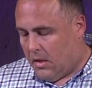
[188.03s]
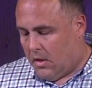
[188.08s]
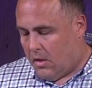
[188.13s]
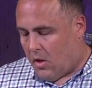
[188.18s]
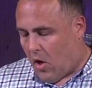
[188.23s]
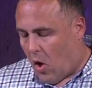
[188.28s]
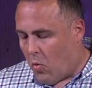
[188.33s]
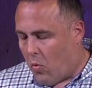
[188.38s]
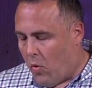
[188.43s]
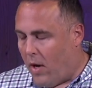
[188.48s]

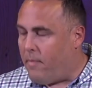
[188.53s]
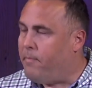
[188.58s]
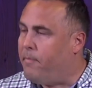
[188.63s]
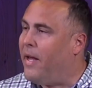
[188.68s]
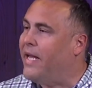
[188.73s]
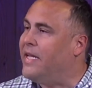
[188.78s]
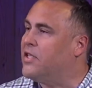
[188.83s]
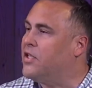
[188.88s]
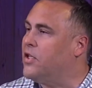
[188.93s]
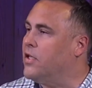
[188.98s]
On what
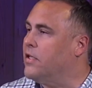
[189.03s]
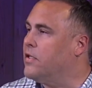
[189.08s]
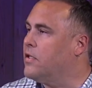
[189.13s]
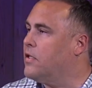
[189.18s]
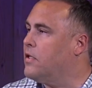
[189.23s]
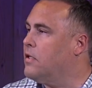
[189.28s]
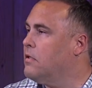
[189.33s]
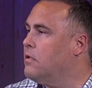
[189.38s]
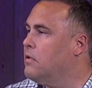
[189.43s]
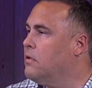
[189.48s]
basis
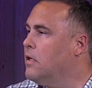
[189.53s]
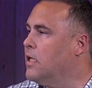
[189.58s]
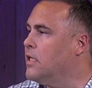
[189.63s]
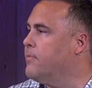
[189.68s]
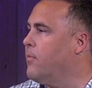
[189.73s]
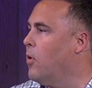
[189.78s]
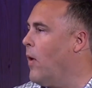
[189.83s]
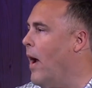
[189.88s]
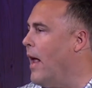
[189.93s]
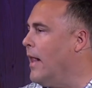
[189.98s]
is
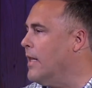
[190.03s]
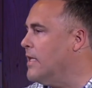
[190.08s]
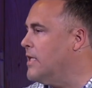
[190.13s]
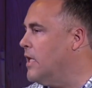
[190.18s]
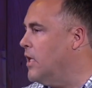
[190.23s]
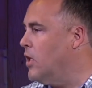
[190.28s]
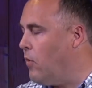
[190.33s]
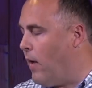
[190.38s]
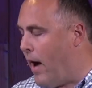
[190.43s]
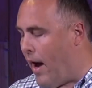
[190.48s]
morality
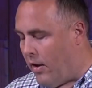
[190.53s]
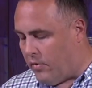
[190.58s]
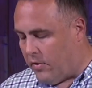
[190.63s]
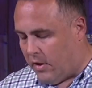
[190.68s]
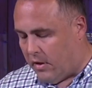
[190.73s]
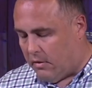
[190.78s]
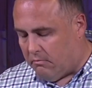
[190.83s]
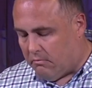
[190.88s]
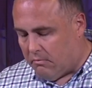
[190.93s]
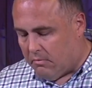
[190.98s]

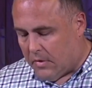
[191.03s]
grounded?